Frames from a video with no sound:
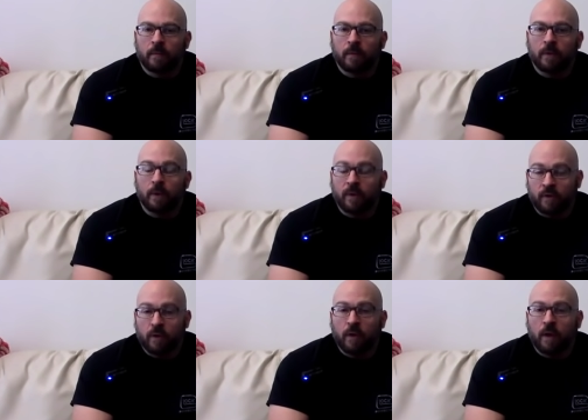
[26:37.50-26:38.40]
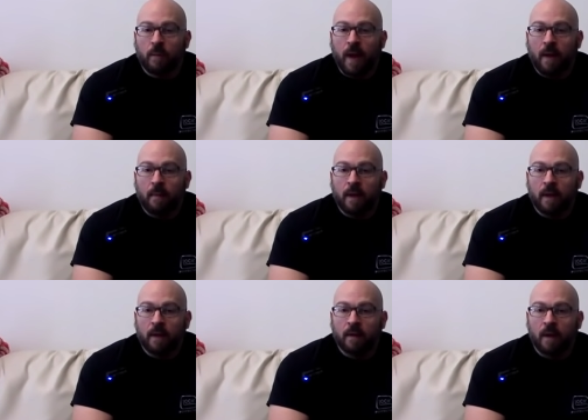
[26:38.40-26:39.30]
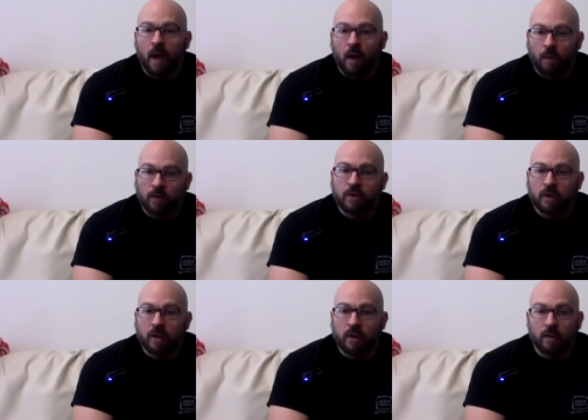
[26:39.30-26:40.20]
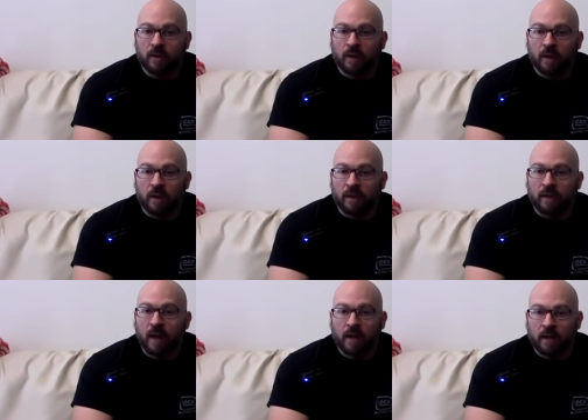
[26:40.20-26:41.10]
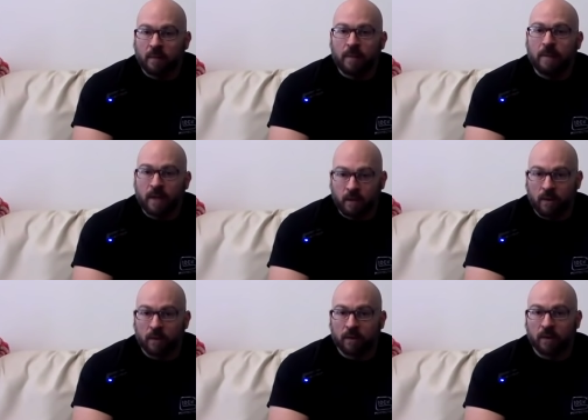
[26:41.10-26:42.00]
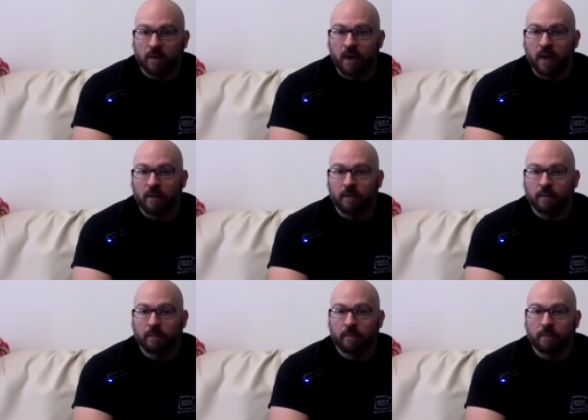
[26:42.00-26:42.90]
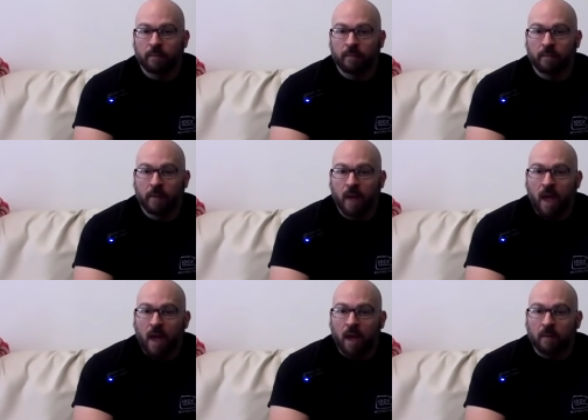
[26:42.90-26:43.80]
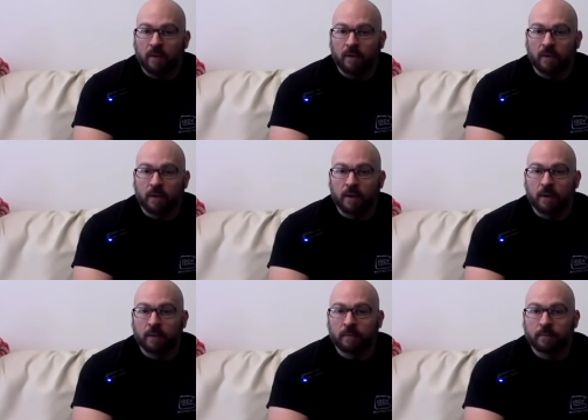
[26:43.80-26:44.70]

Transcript: So if you come at me, I want you to know, son, it's not going to be me who goes in the ground. I'm still here.